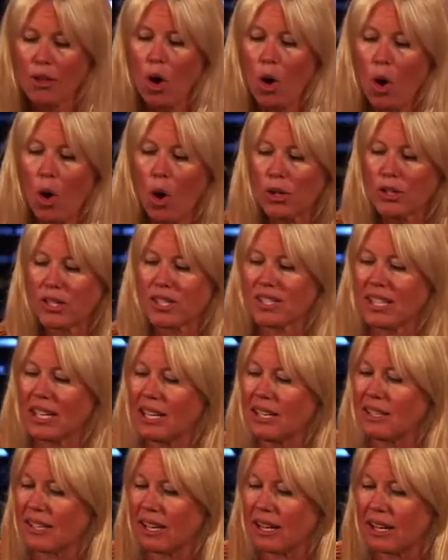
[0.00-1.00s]
and the whole
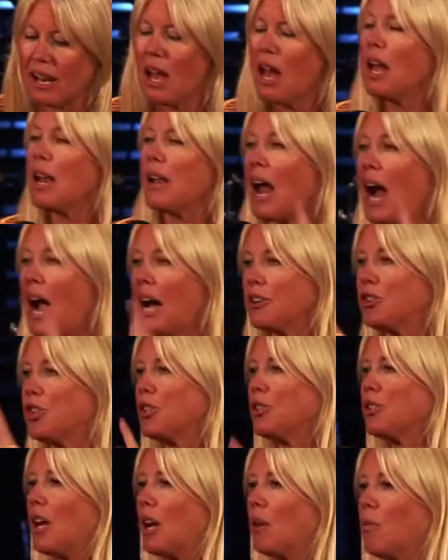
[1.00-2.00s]
season, not
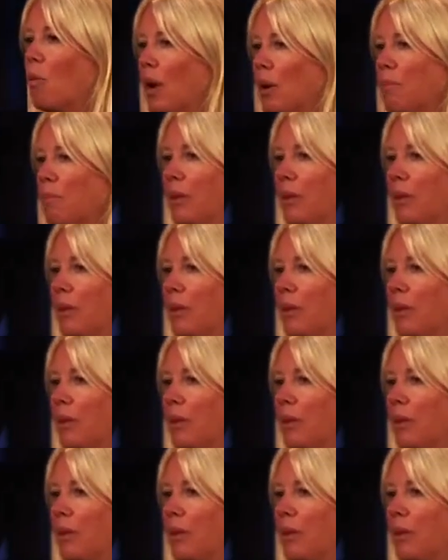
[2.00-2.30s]
just on